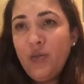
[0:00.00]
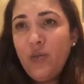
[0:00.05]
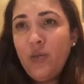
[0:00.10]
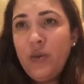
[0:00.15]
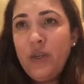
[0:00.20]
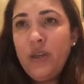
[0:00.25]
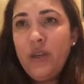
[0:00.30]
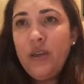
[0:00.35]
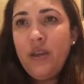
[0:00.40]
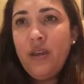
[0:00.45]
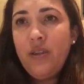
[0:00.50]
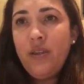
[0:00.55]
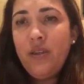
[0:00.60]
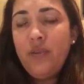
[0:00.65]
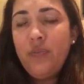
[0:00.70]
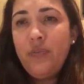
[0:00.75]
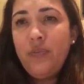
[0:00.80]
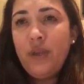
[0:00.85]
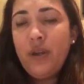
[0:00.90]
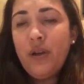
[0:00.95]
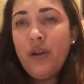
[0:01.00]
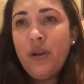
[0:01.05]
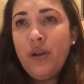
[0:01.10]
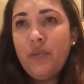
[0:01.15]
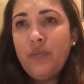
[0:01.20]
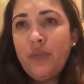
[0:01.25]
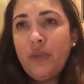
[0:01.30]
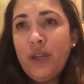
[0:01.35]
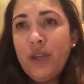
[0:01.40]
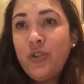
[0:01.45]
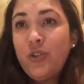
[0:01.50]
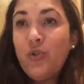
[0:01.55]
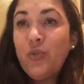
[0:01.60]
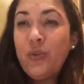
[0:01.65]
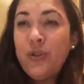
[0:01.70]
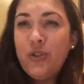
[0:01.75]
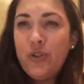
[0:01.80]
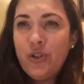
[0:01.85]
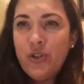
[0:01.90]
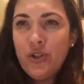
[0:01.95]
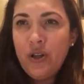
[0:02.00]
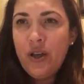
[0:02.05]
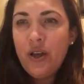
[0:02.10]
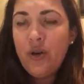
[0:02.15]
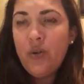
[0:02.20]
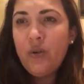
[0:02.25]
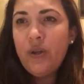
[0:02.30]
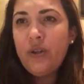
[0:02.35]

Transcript: we had to research a lot.